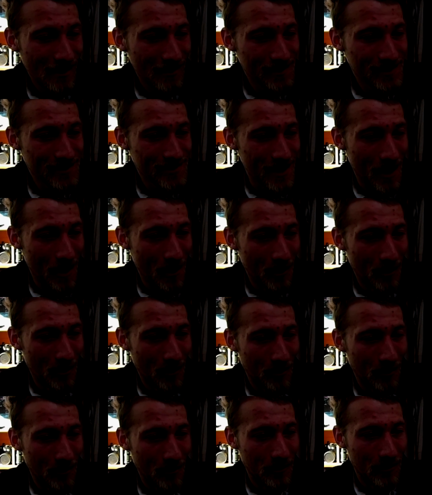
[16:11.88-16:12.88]

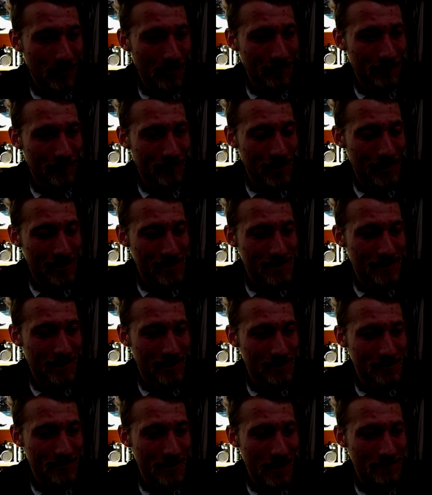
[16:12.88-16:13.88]
so what else did I
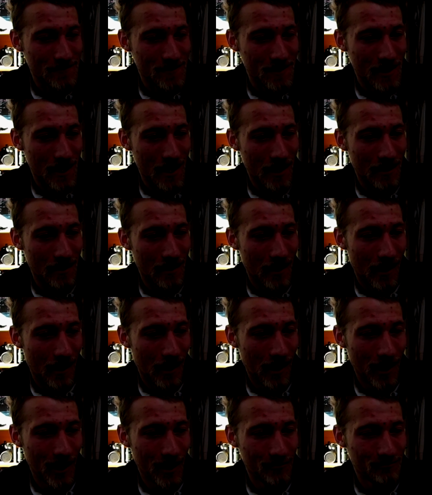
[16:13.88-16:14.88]
do after that?
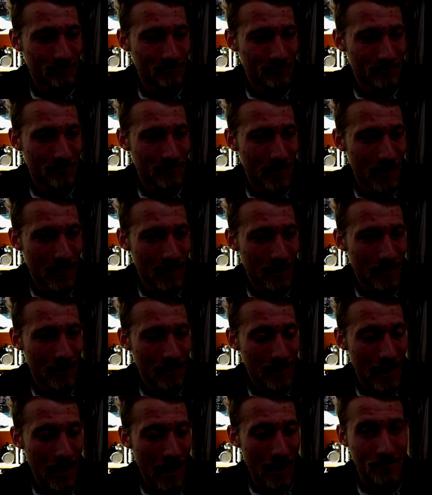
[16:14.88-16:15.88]

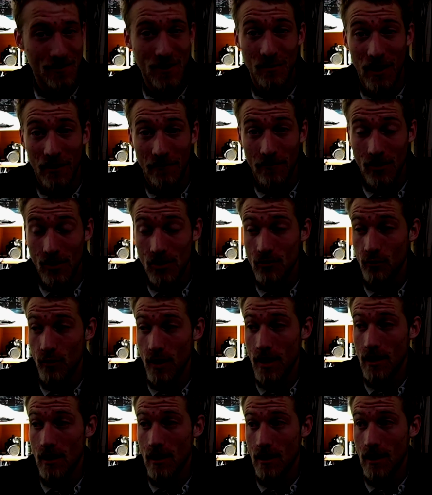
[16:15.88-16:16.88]
Yeah, after my first
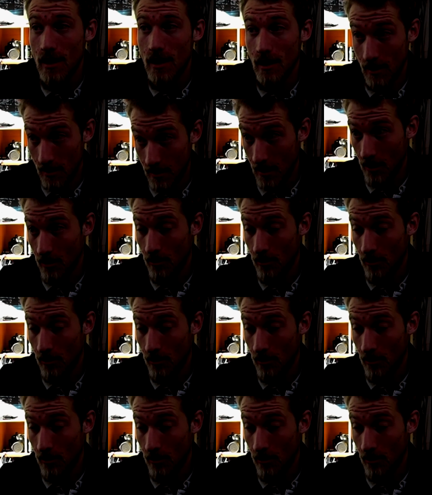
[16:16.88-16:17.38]
week in that